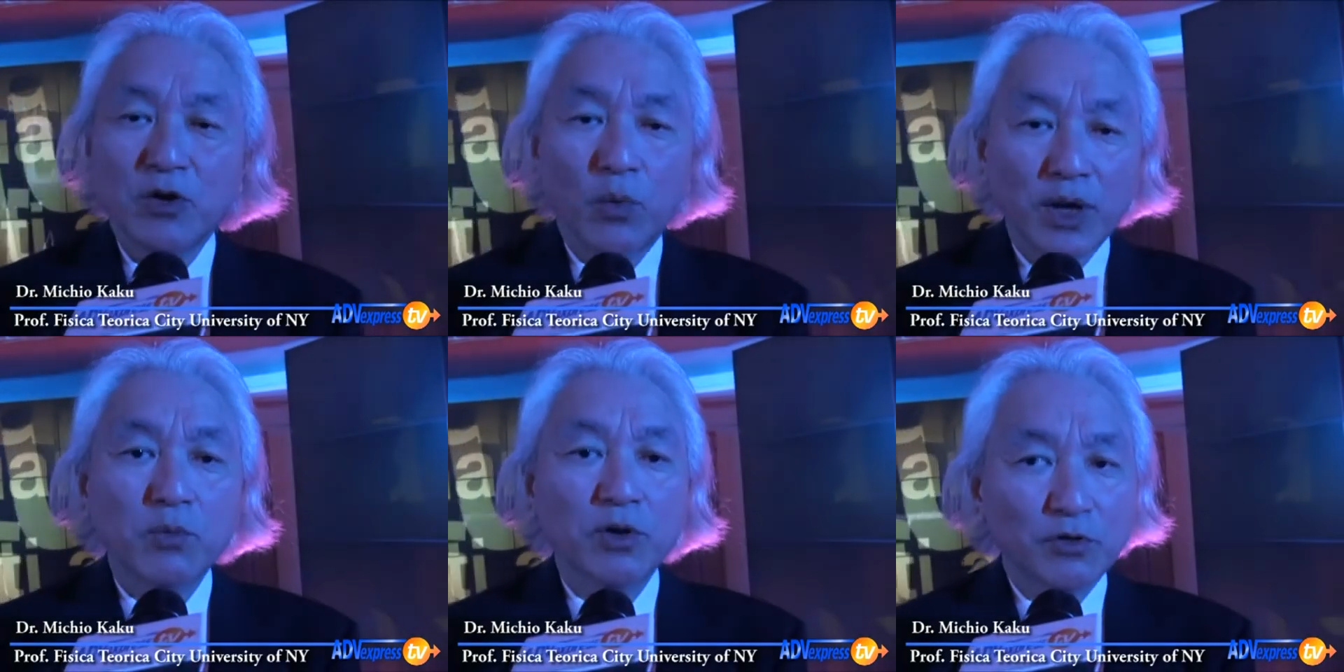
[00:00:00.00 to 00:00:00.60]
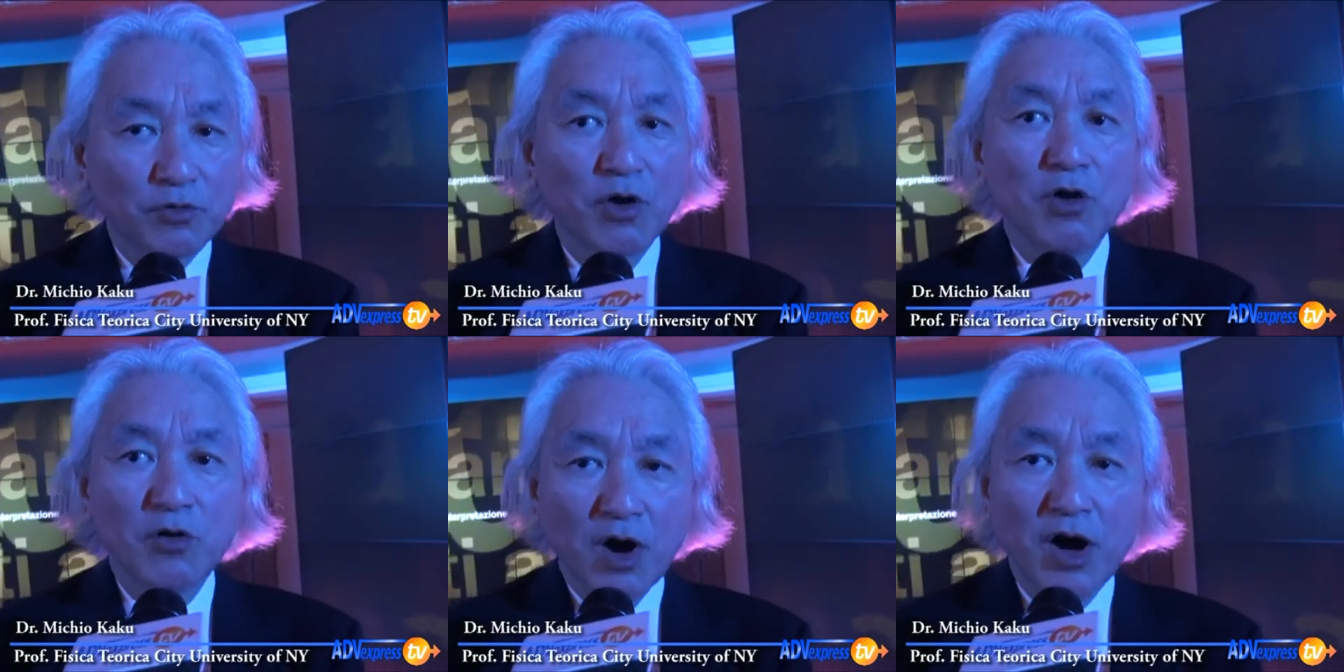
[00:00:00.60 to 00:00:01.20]
we will
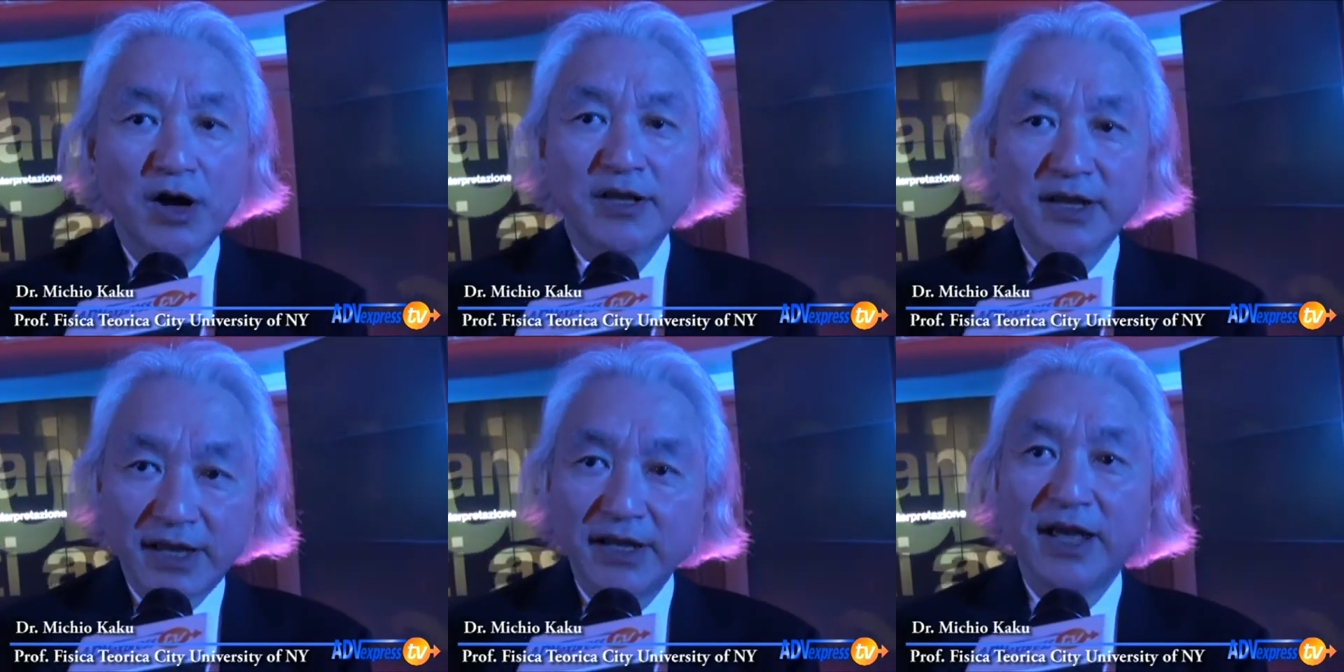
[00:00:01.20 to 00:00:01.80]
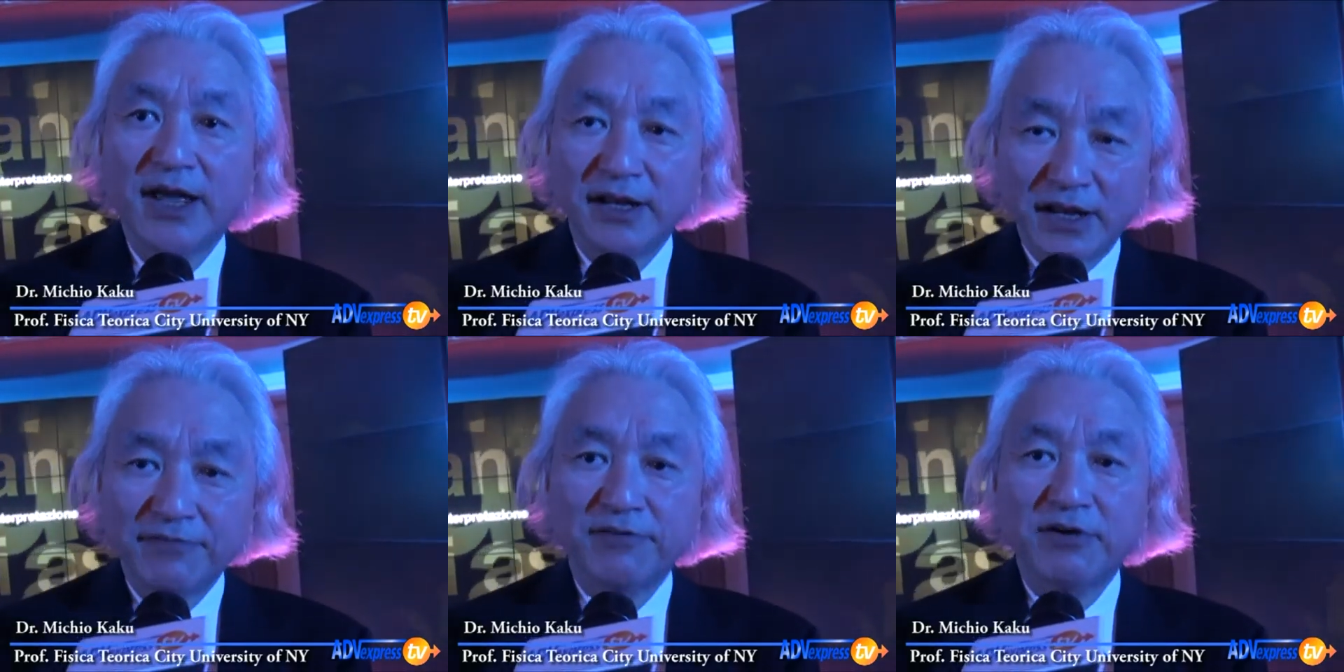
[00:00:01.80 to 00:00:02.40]
grow heart and
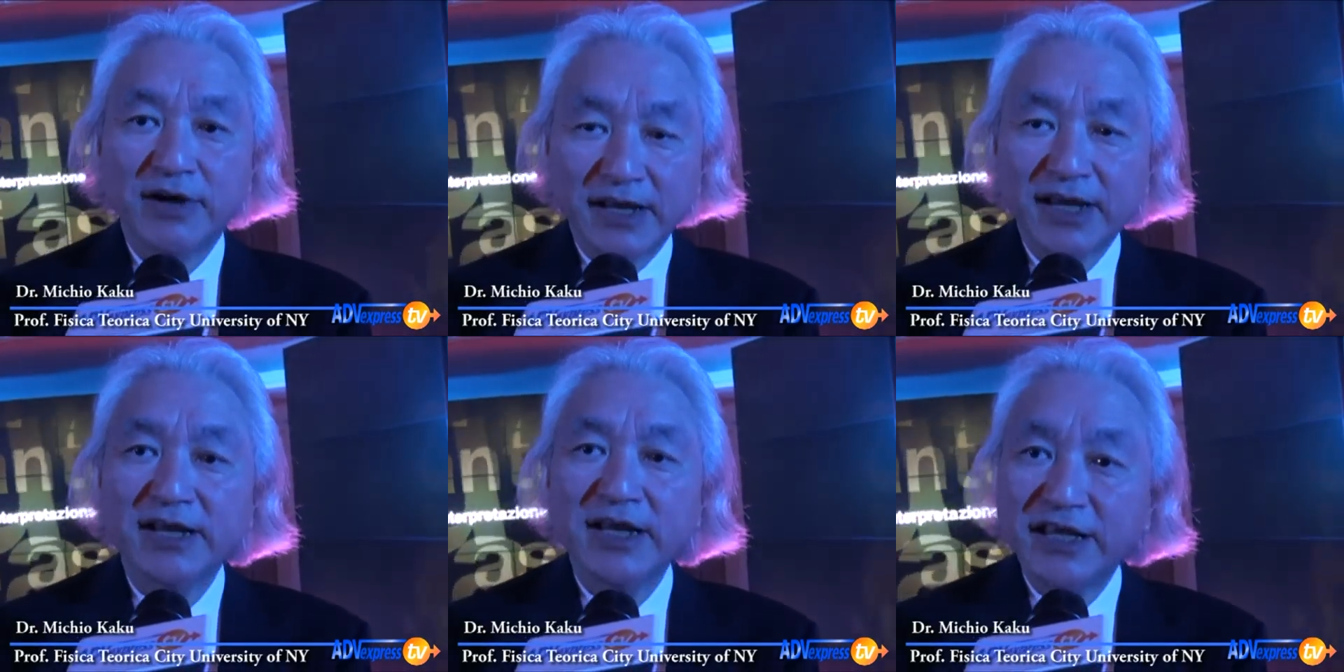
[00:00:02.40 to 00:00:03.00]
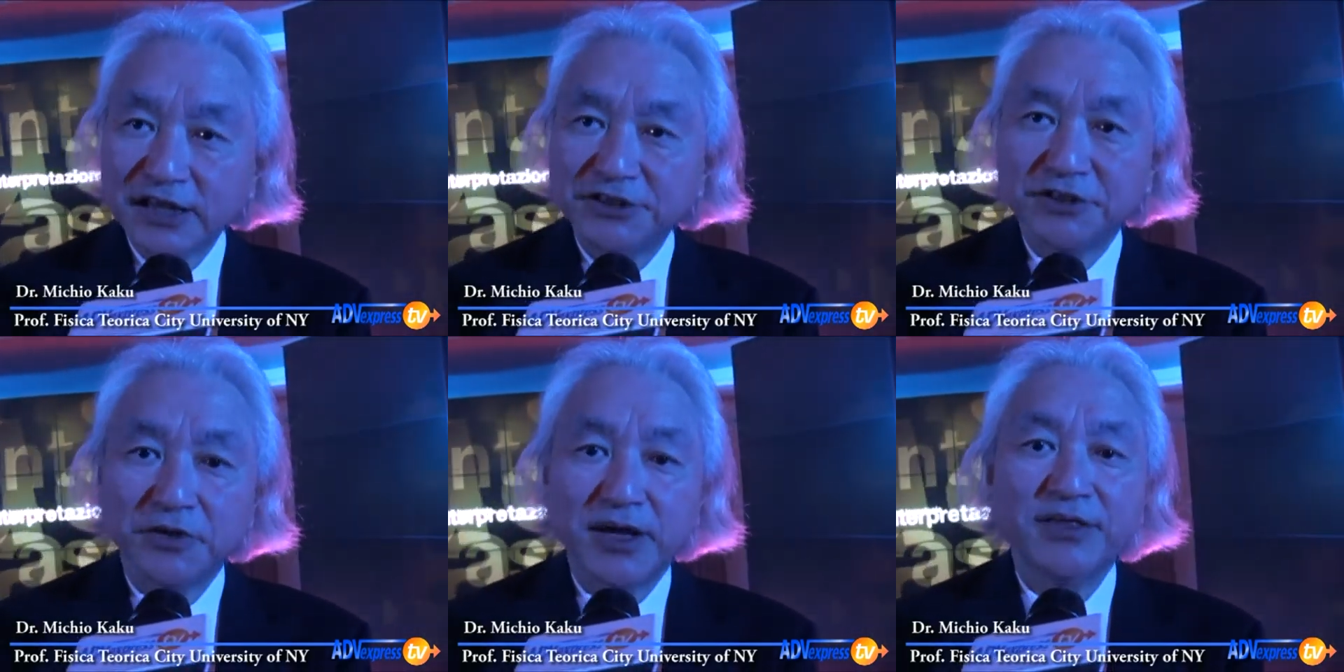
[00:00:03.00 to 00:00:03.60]
liver and kidney
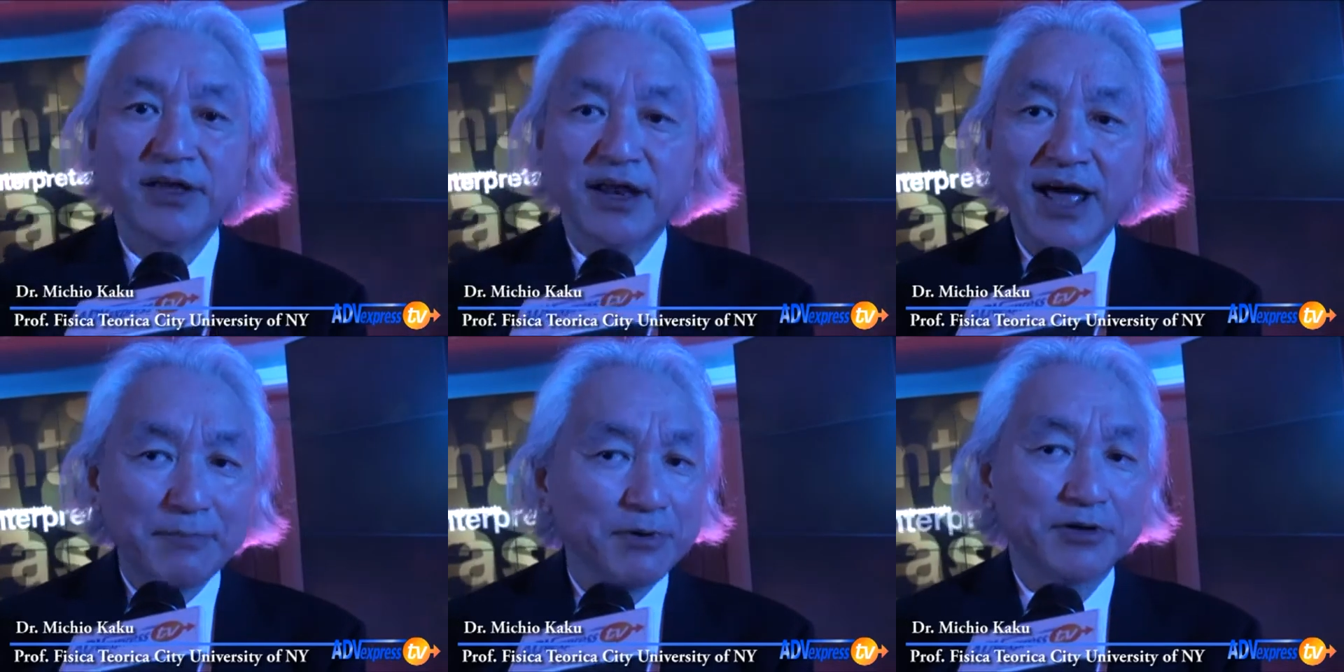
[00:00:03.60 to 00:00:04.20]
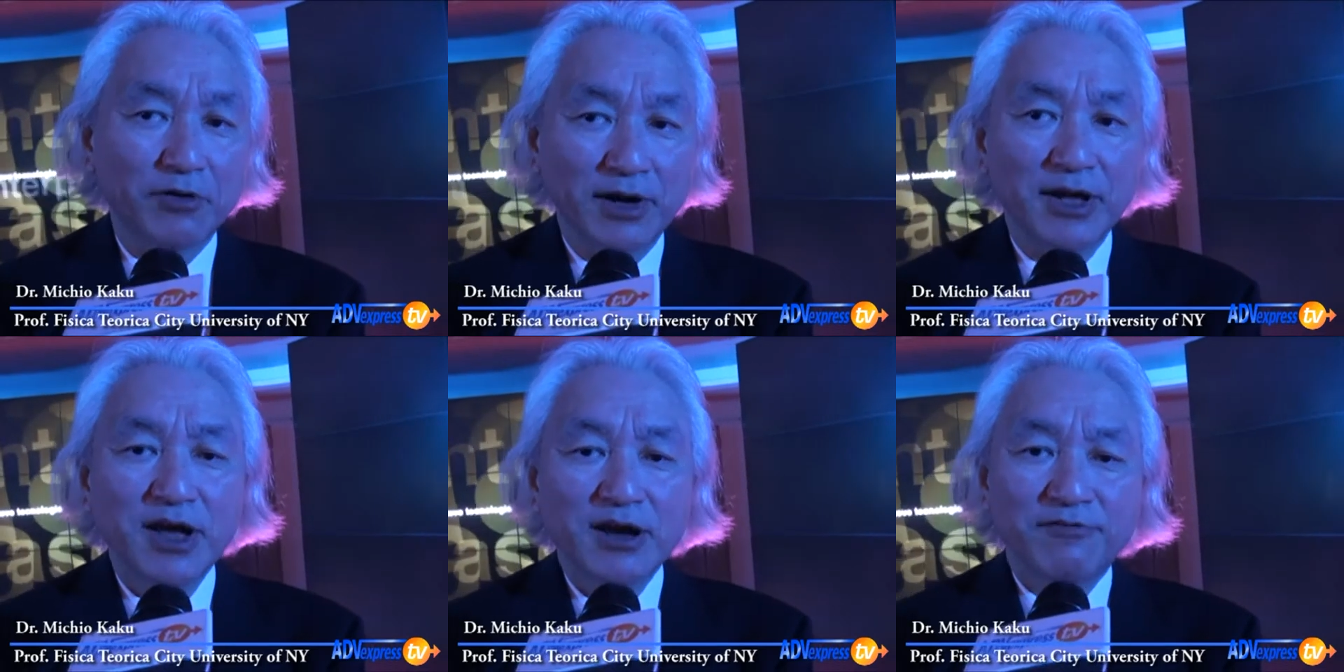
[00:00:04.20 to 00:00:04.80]
tissue in the laboratory